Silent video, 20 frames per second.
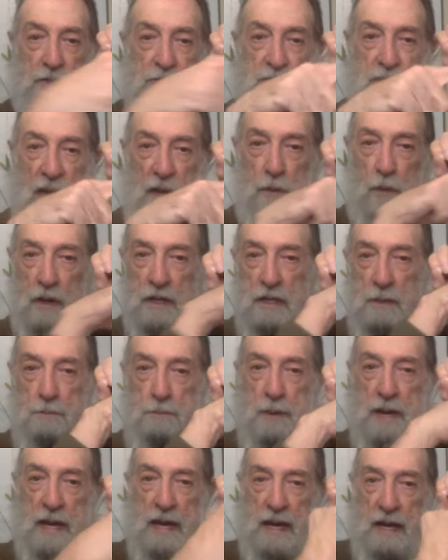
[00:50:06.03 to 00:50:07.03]
It's not going to
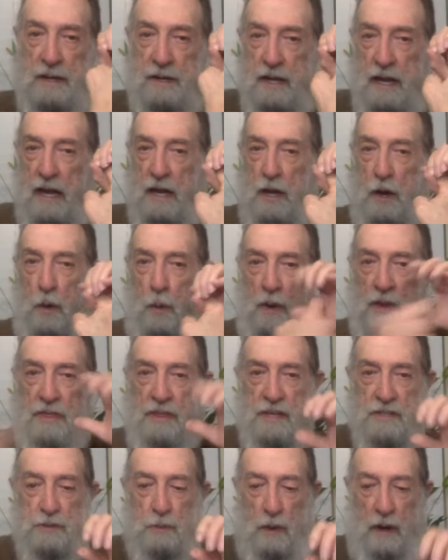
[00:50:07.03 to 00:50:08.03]
bend and go in
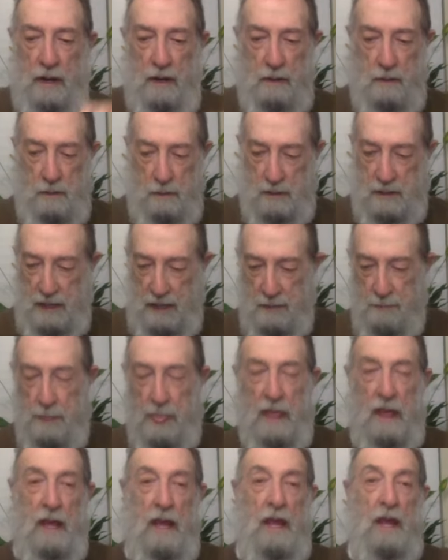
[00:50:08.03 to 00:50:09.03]
this way. Okay.
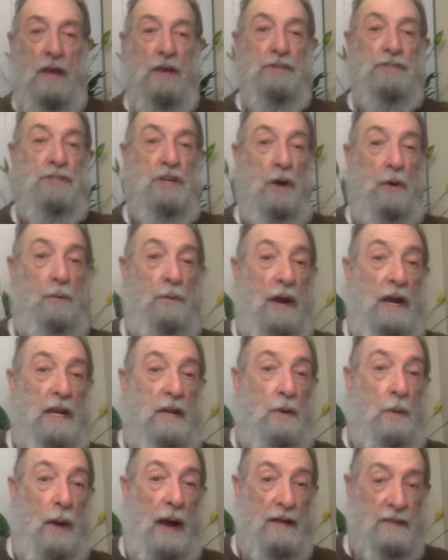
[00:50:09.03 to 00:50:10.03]
So
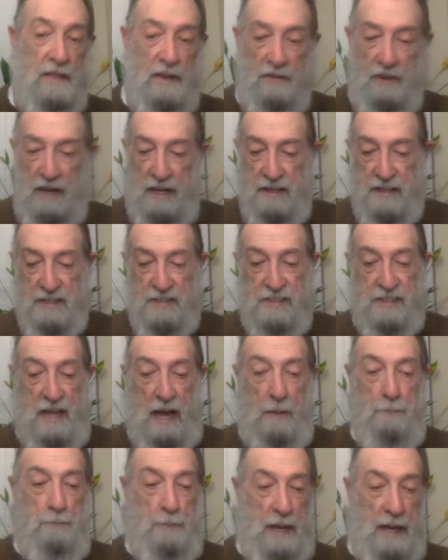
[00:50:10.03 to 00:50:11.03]
radioactivity does
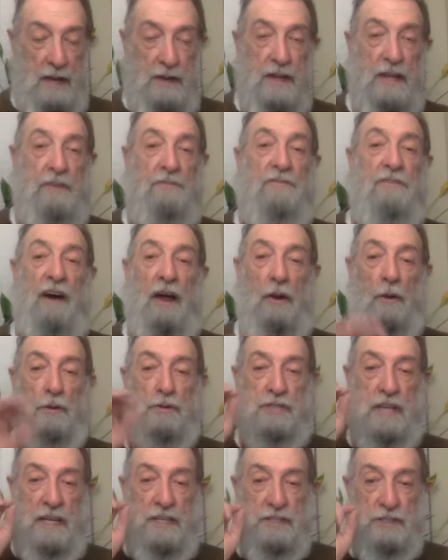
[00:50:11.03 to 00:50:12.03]
not bend. It
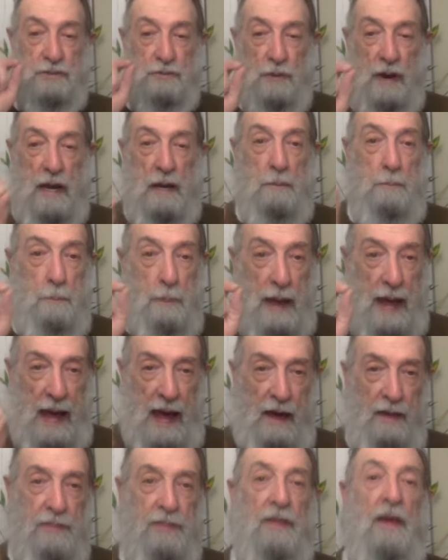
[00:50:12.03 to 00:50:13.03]
follows a straight
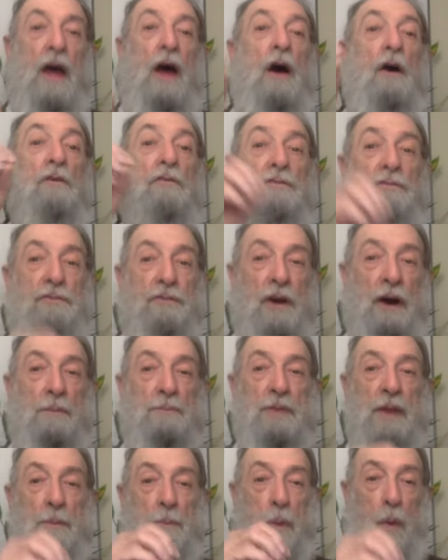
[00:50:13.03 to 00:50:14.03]
path
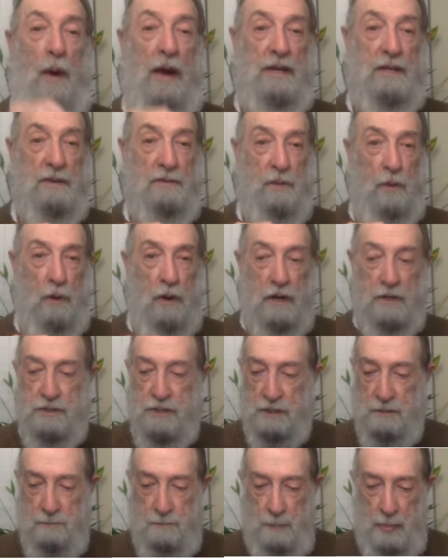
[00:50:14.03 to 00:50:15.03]
from the point of
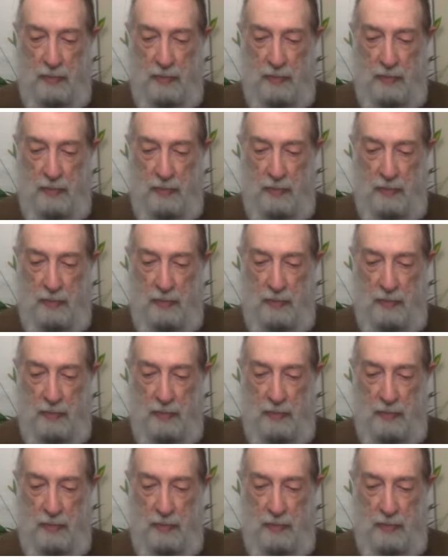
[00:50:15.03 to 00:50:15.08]
origin.